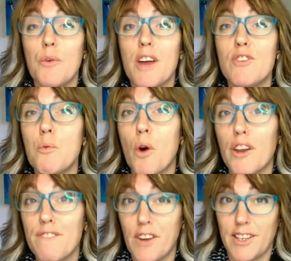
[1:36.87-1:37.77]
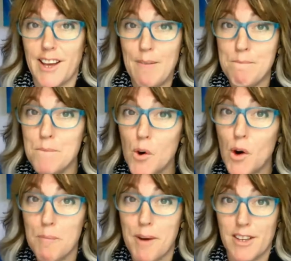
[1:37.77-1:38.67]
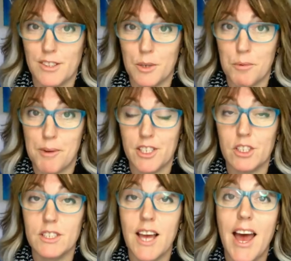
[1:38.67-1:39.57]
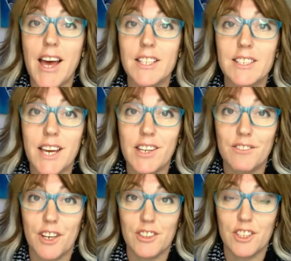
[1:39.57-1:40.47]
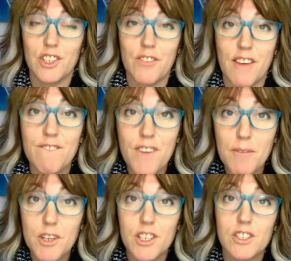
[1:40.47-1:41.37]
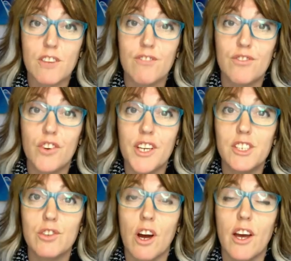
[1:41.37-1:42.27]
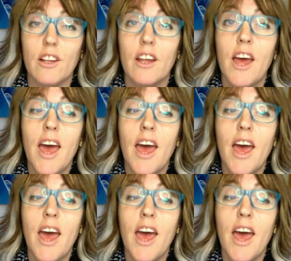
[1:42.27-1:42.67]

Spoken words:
if you want to find out more about Supermetrics and take advantage of their fabulous free trial,